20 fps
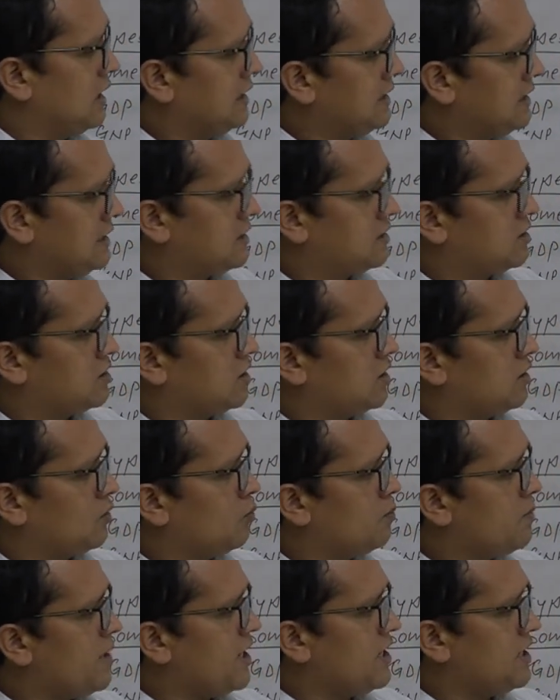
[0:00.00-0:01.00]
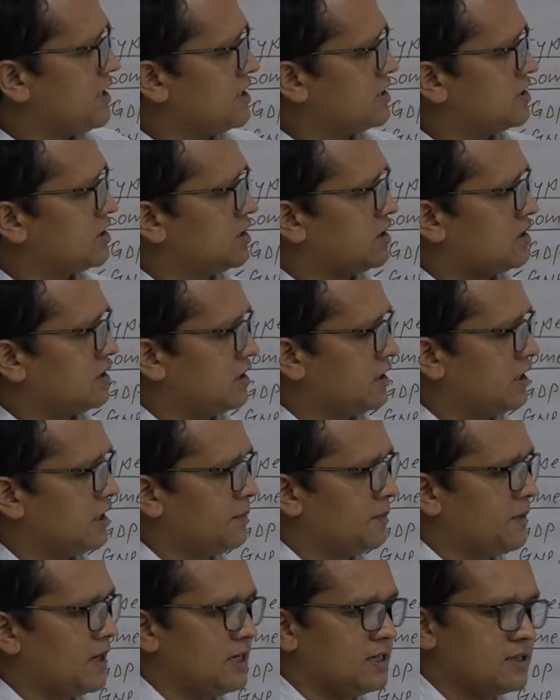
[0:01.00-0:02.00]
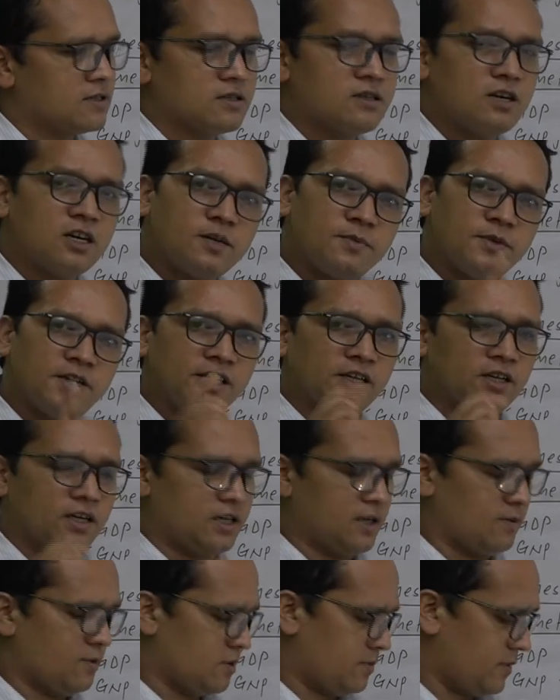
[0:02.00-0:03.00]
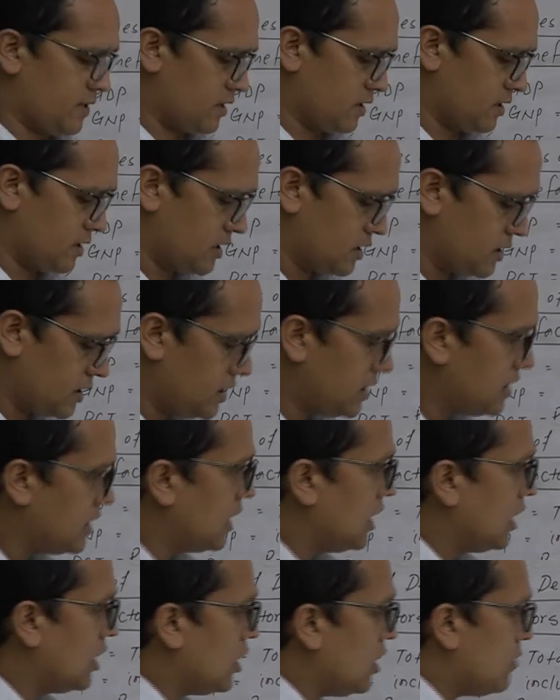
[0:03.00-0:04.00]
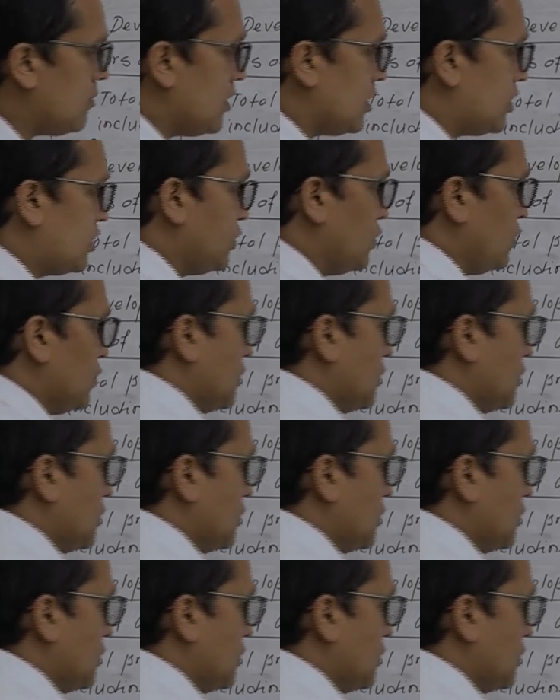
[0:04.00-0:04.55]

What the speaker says: is the main reason Nepal is not being a developing country. Number 2,